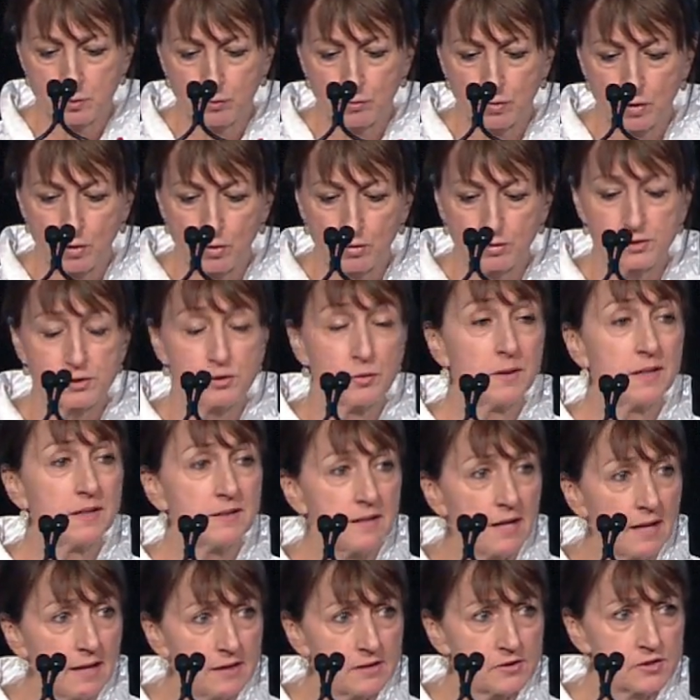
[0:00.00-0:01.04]
role to
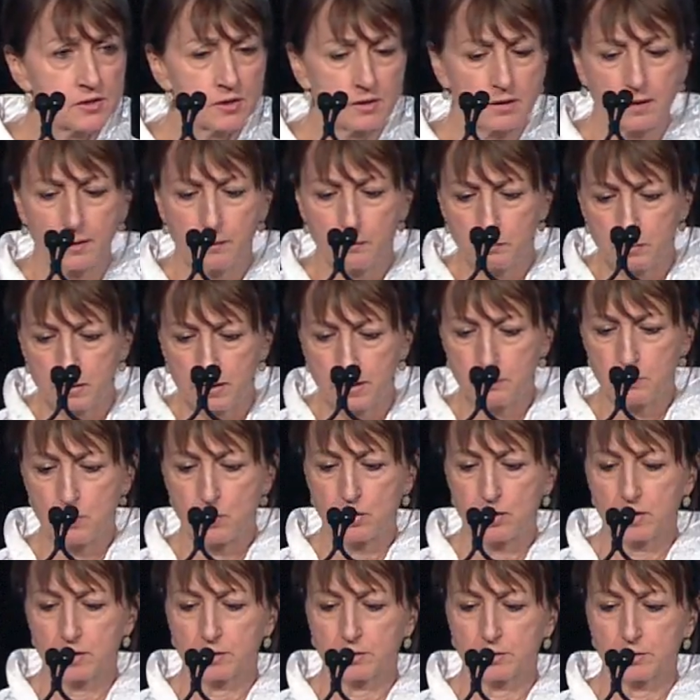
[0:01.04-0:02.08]
intentionally be
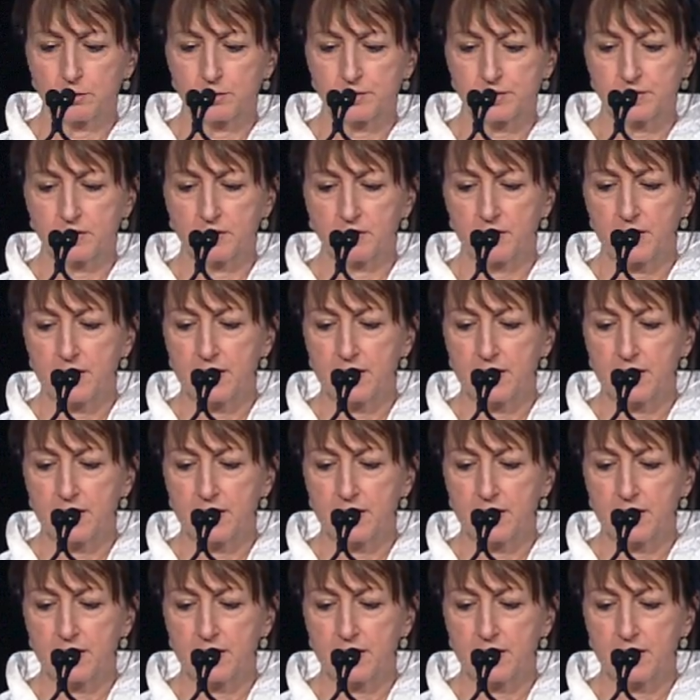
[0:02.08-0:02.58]
more inclusive